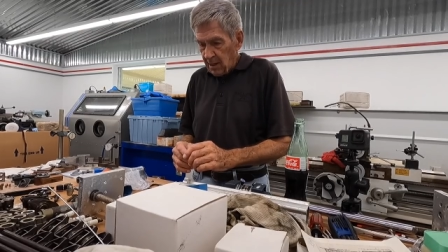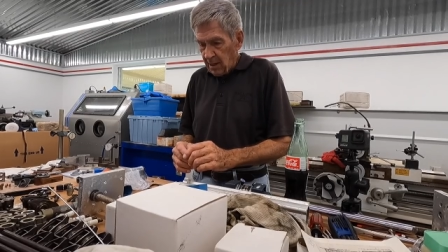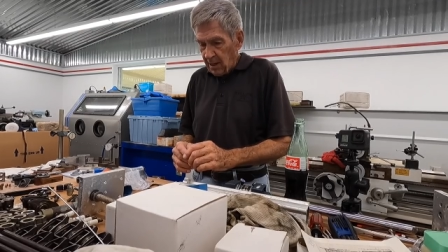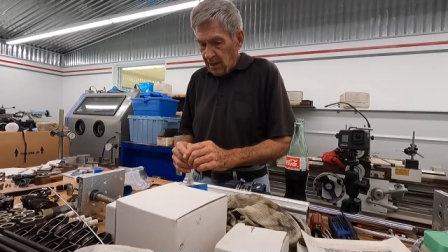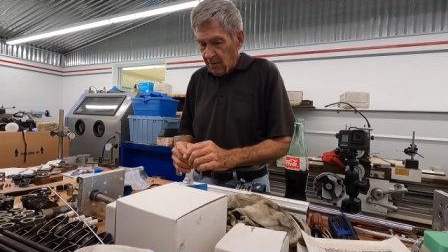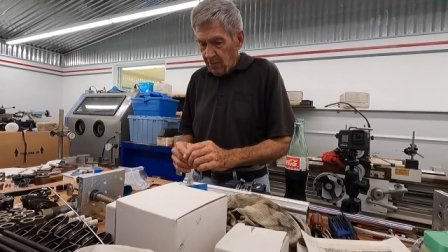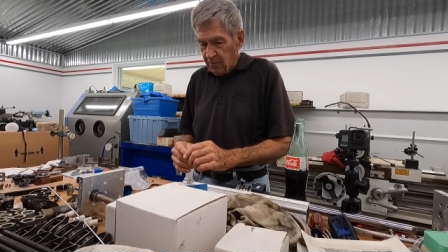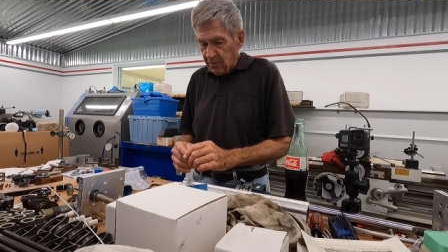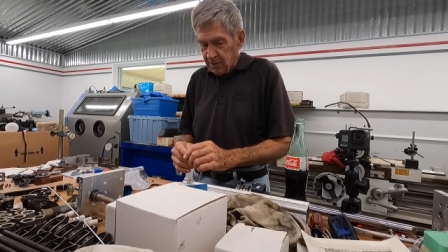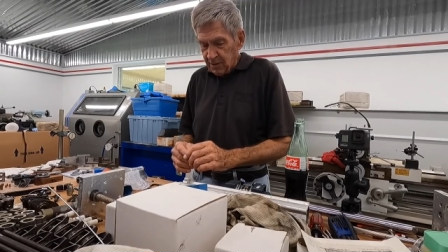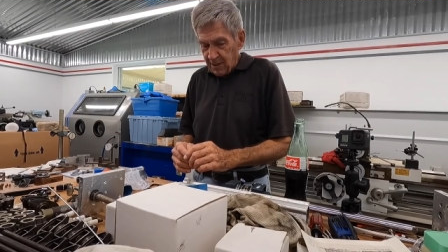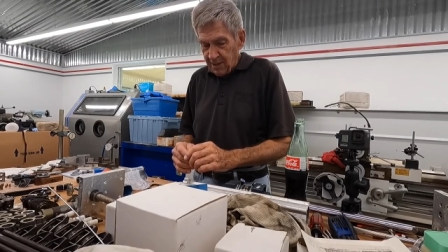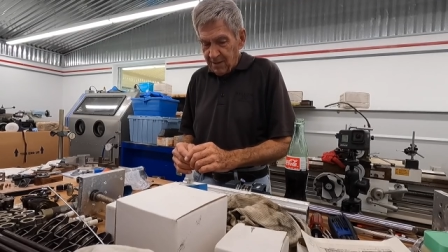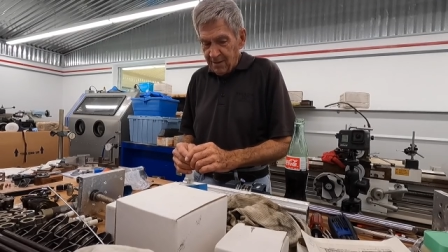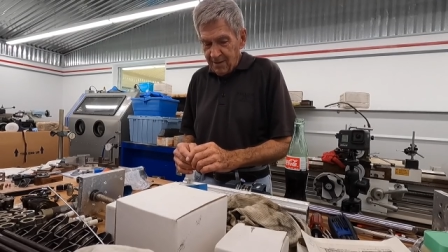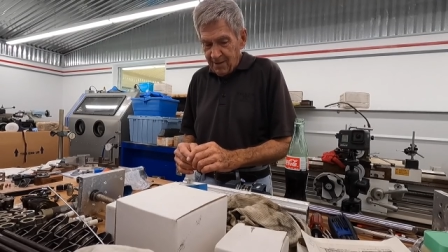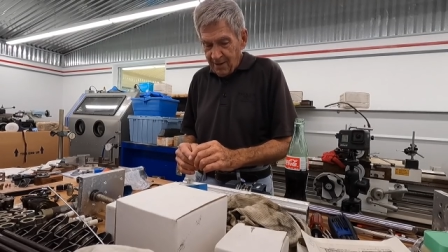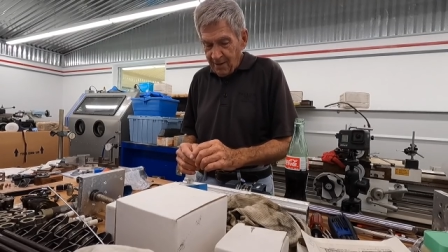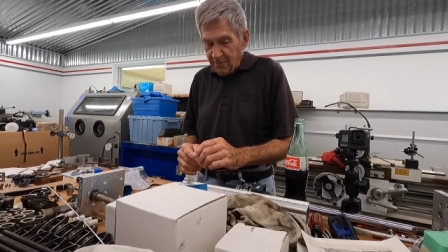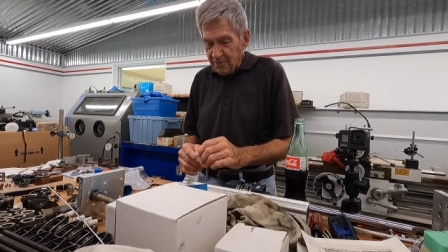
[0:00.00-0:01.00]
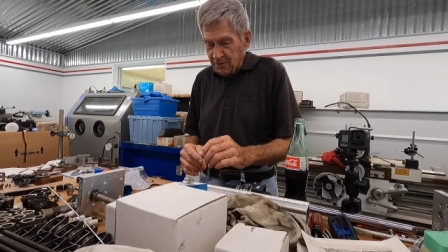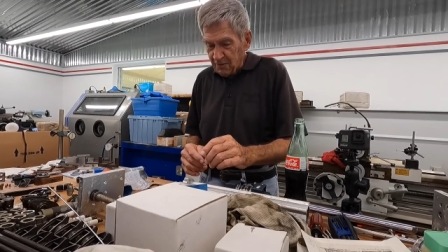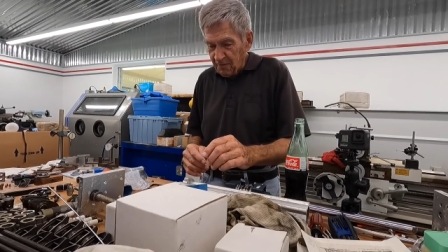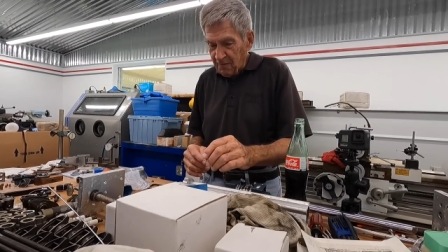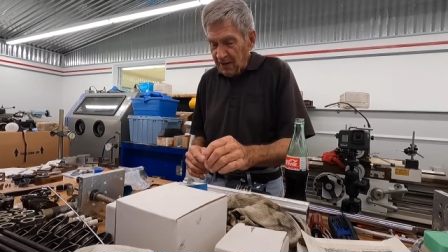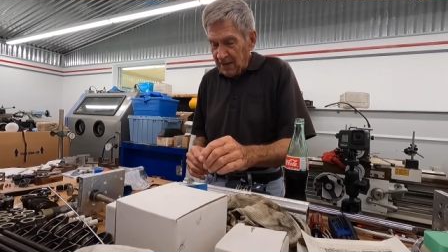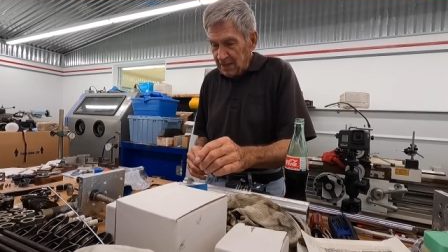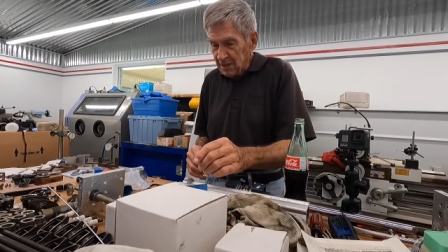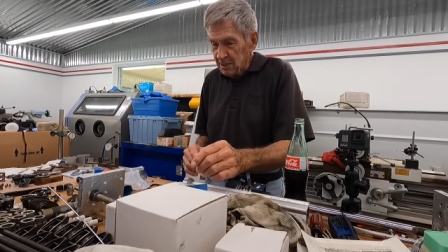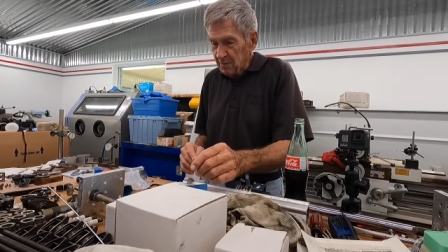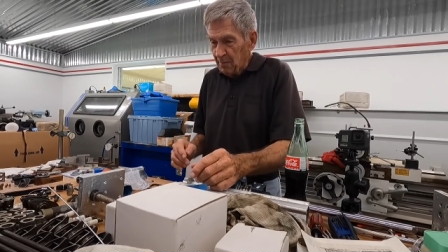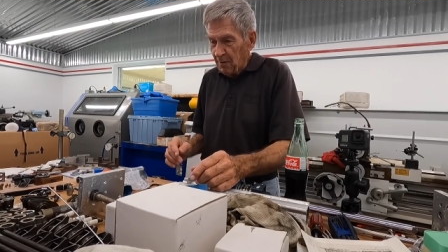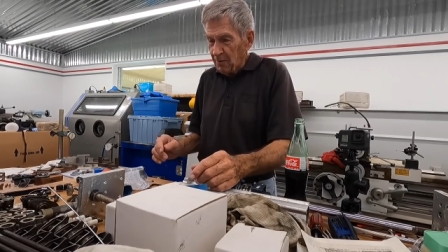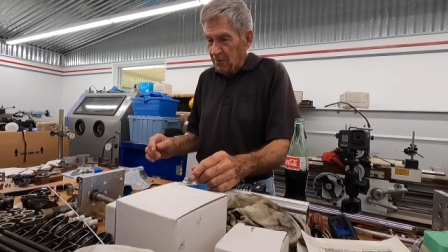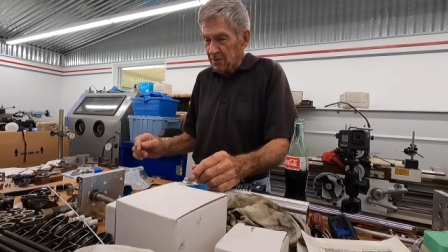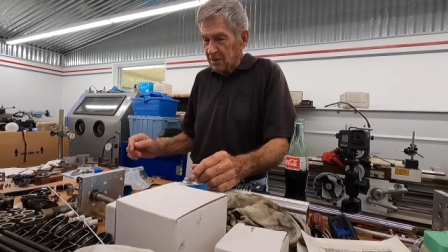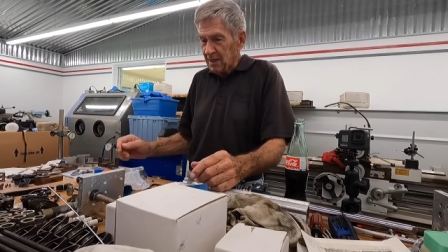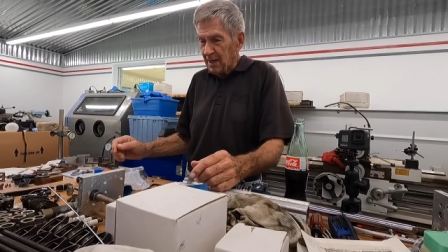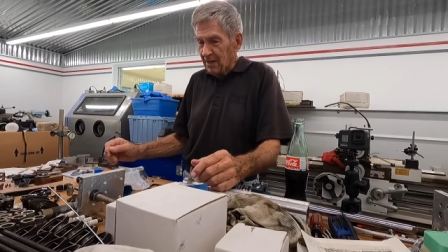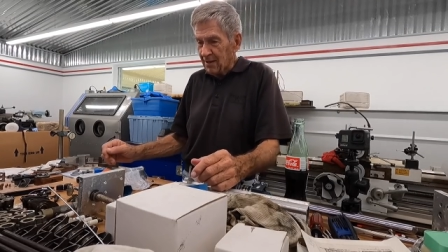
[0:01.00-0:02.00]
And it was a it was a fancy
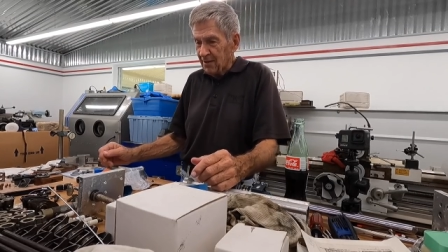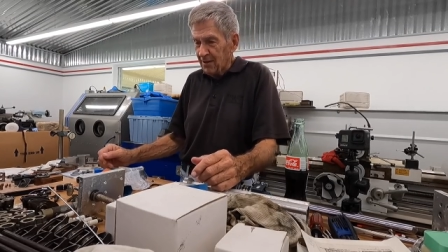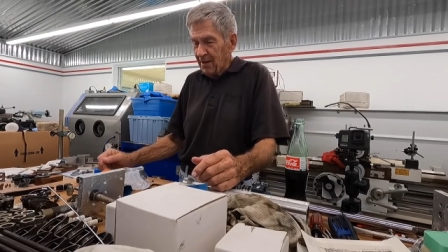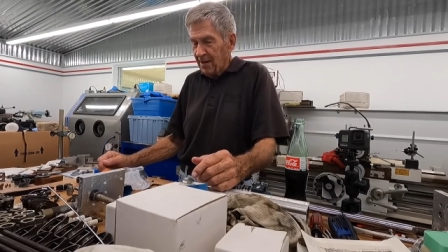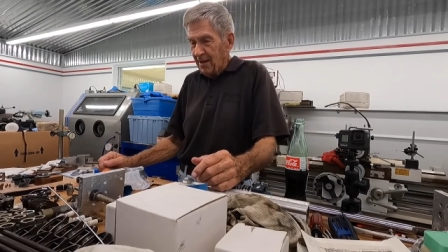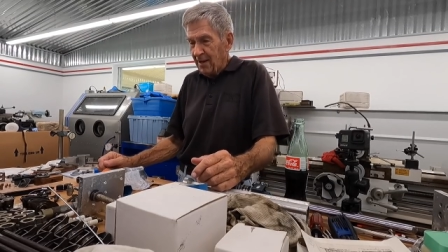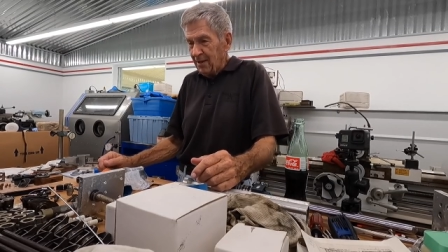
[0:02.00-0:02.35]
motorcycle.